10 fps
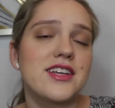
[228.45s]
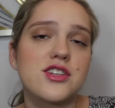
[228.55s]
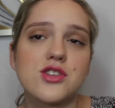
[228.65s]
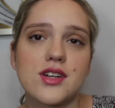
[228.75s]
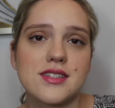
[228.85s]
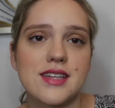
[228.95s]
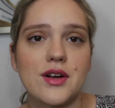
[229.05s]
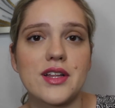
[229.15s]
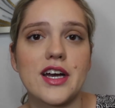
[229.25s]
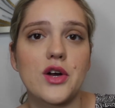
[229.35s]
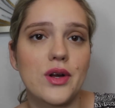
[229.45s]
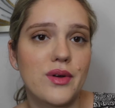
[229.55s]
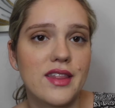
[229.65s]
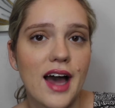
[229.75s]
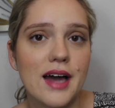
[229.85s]
just don't necessarily agree
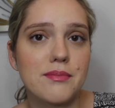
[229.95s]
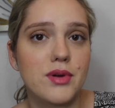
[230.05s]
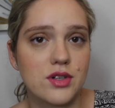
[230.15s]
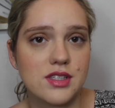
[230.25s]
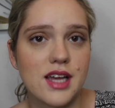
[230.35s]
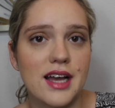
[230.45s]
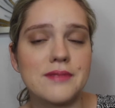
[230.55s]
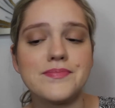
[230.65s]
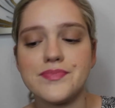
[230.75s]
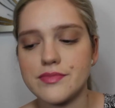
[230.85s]
with that per se.